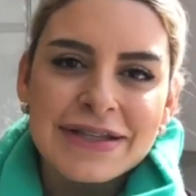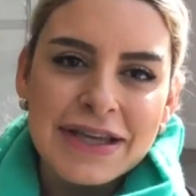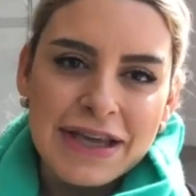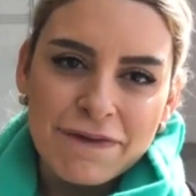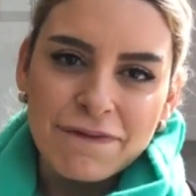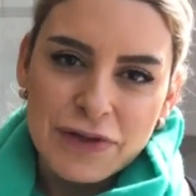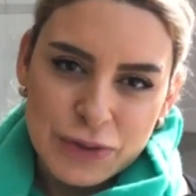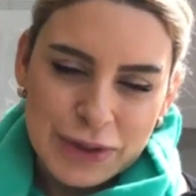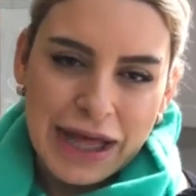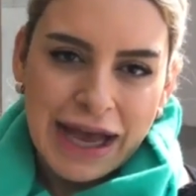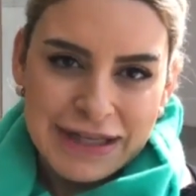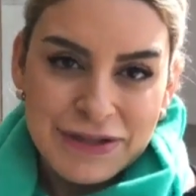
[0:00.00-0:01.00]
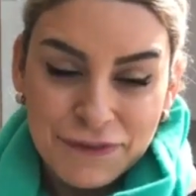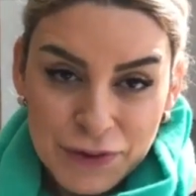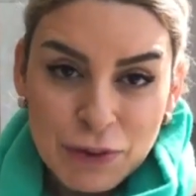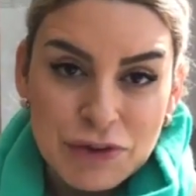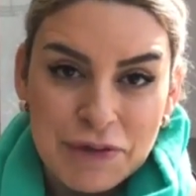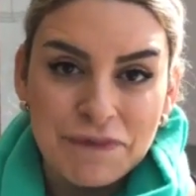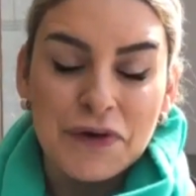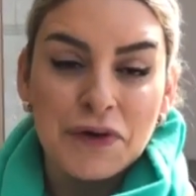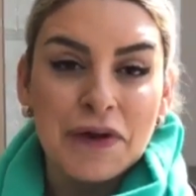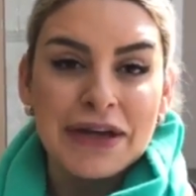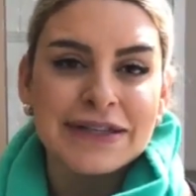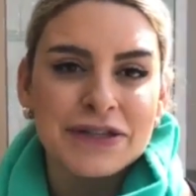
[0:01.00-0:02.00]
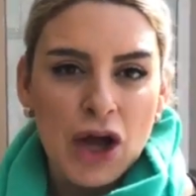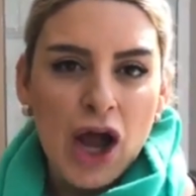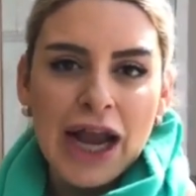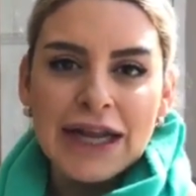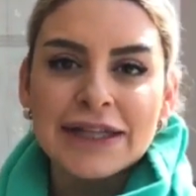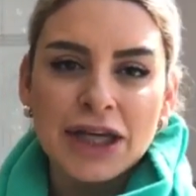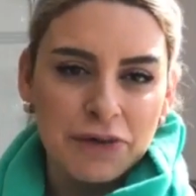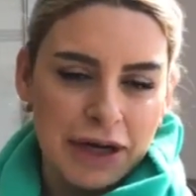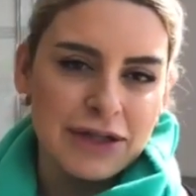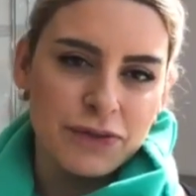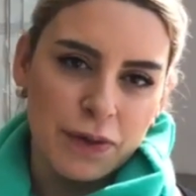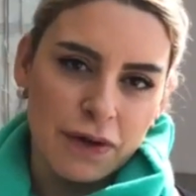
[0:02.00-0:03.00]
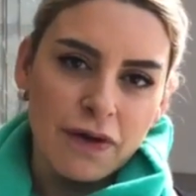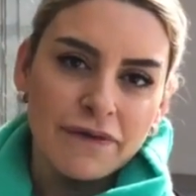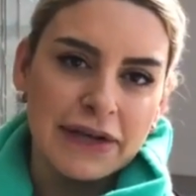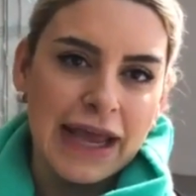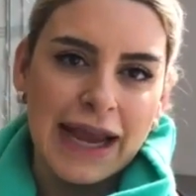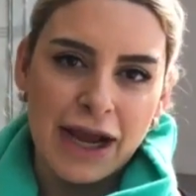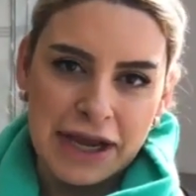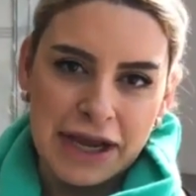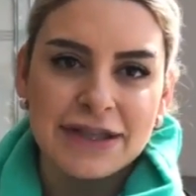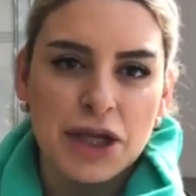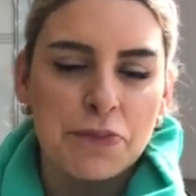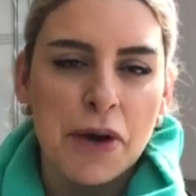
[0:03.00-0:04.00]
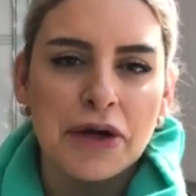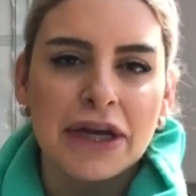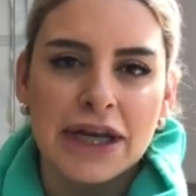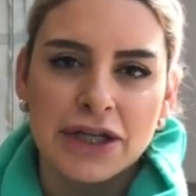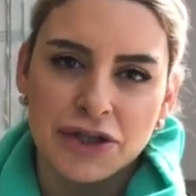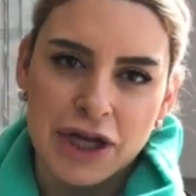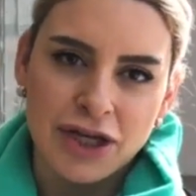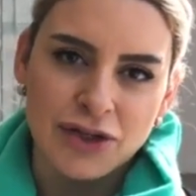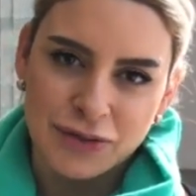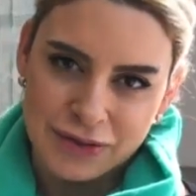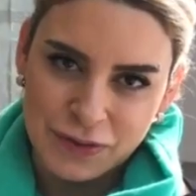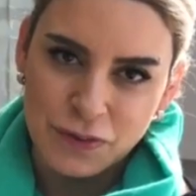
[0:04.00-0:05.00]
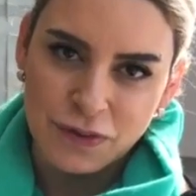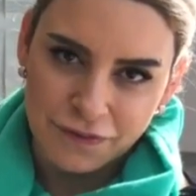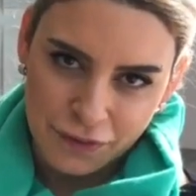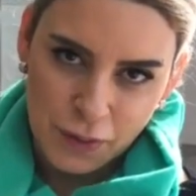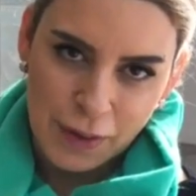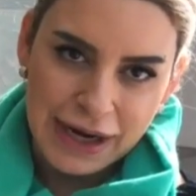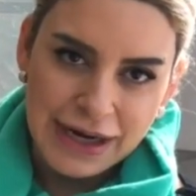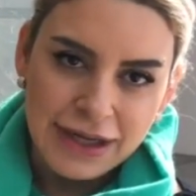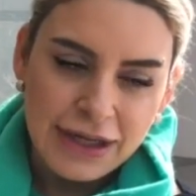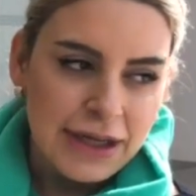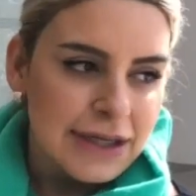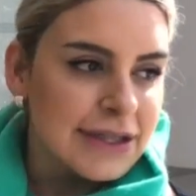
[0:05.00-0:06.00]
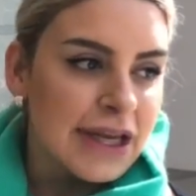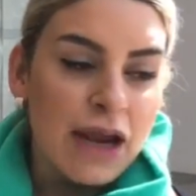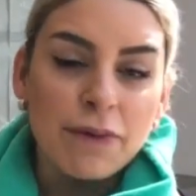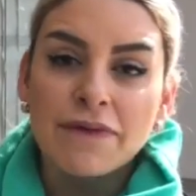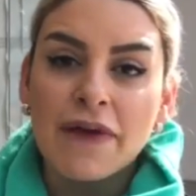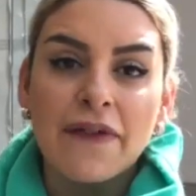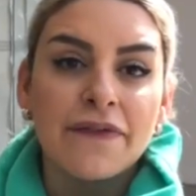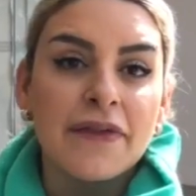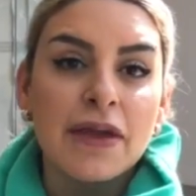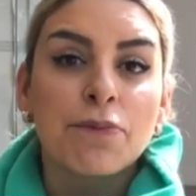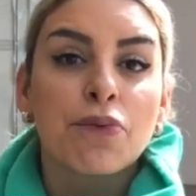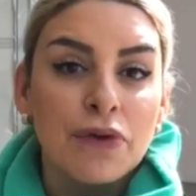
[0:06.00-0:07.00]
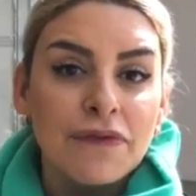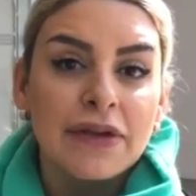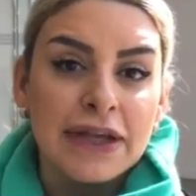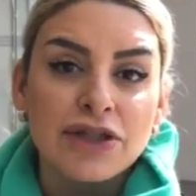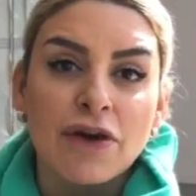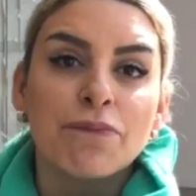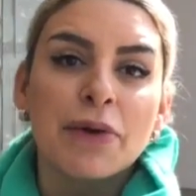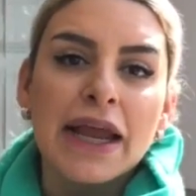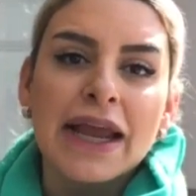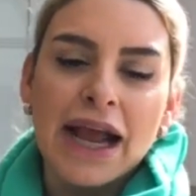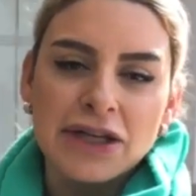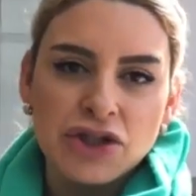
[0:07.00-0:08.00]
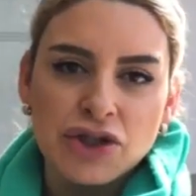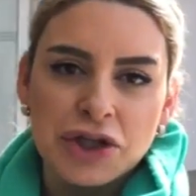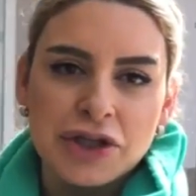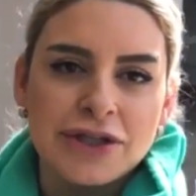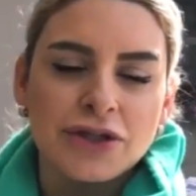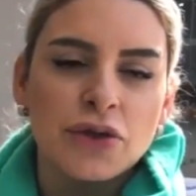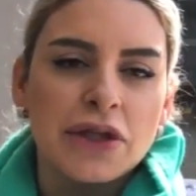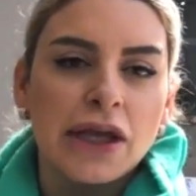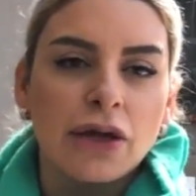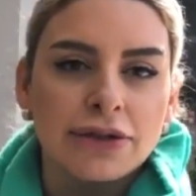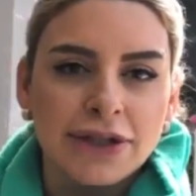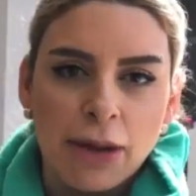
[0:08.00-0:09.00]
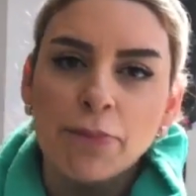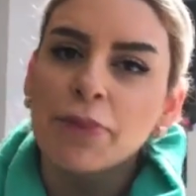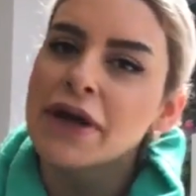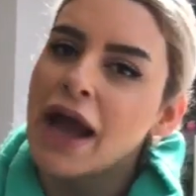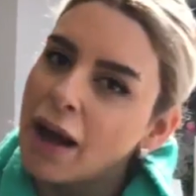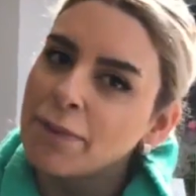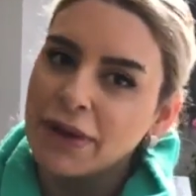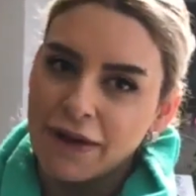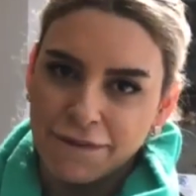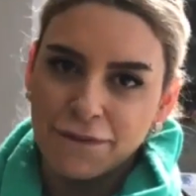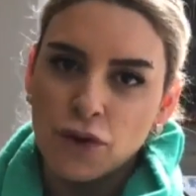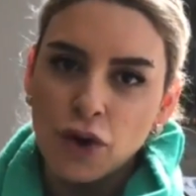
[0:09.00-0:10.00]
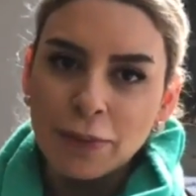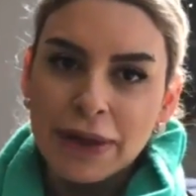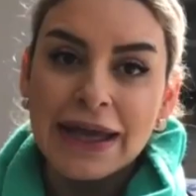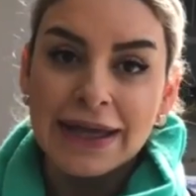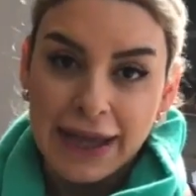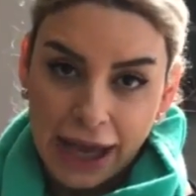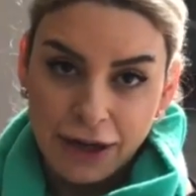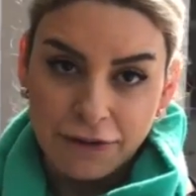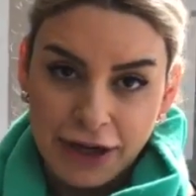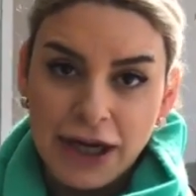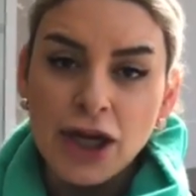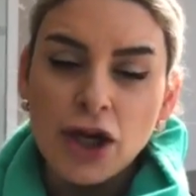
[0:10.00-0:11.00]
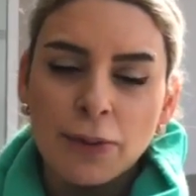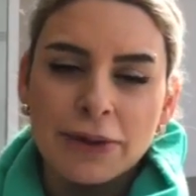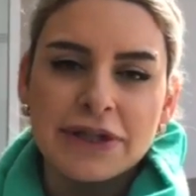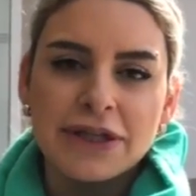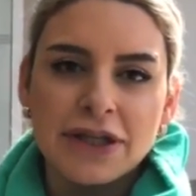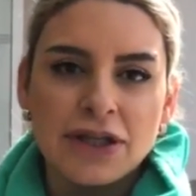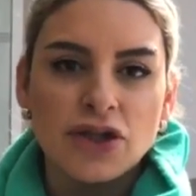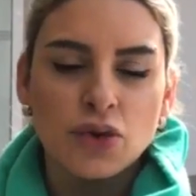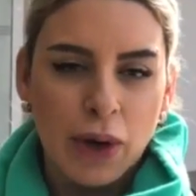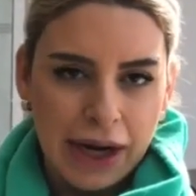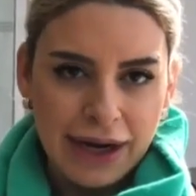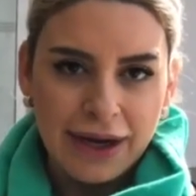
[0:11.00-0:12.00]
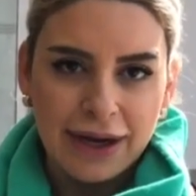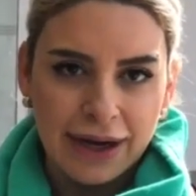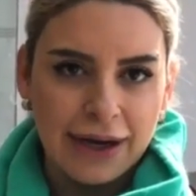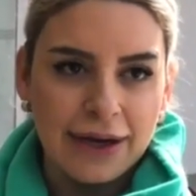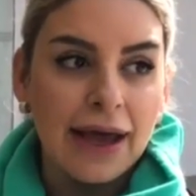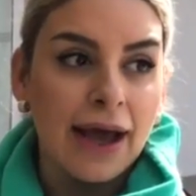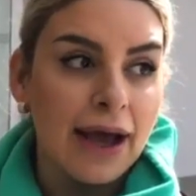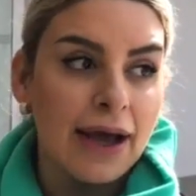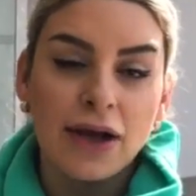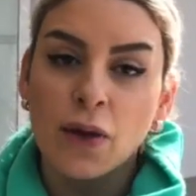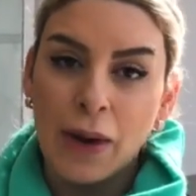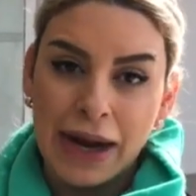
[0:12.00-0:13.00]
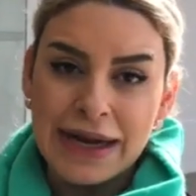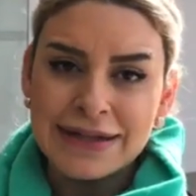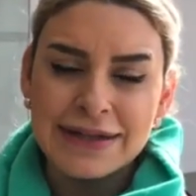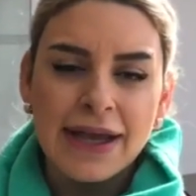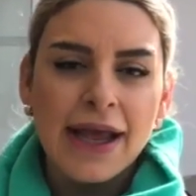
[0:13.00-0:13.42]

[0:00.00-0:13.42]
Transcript: the Visual Arts Field Trip for grades 9 to grade 12 in AIS, the American International School of Kuwait. Today we've had the privilege of bringing our students to the Contemporary Art Platform Gallery, which is in Shuwaikh in uh, Kuwait.